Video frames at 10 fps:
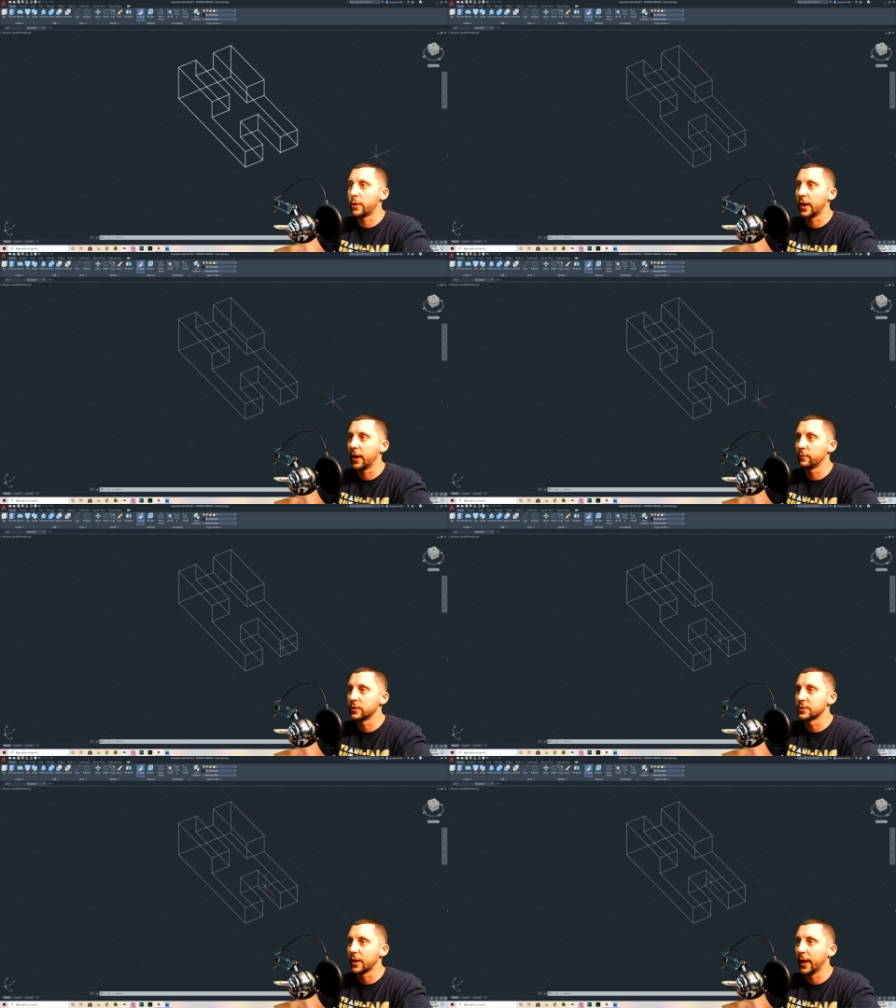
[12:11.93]
have
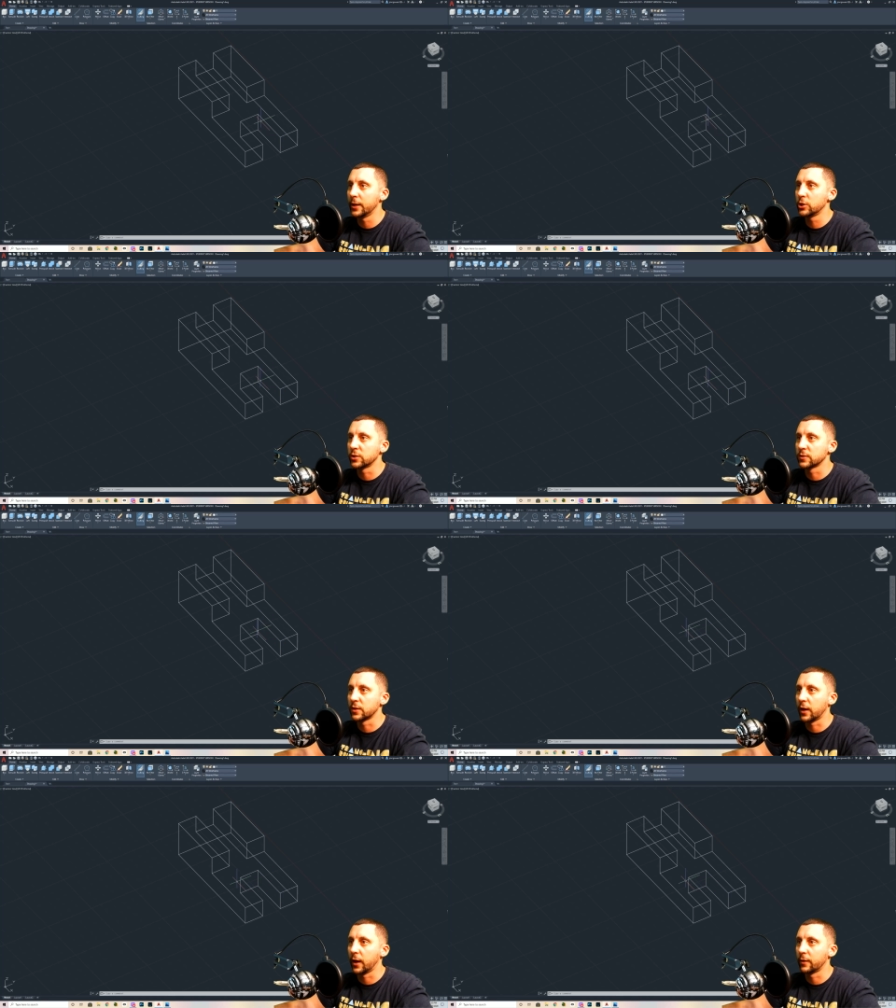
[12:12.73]
these edges that
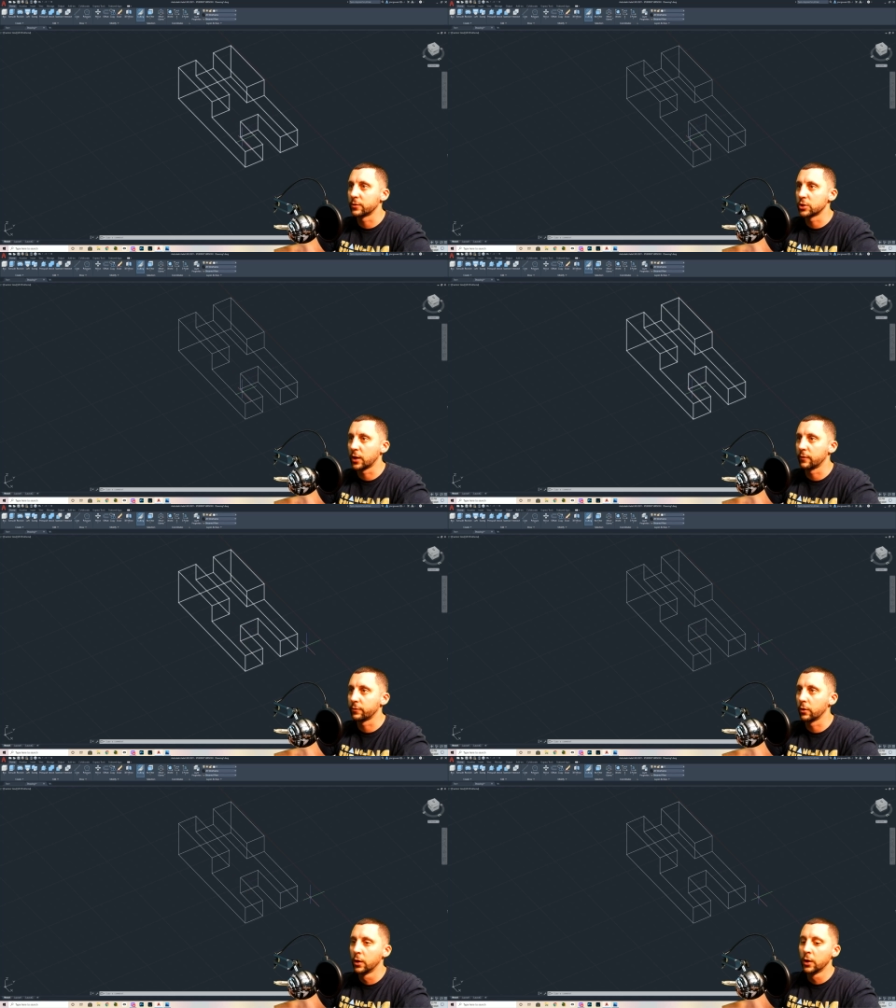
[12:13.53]
I have to chamfer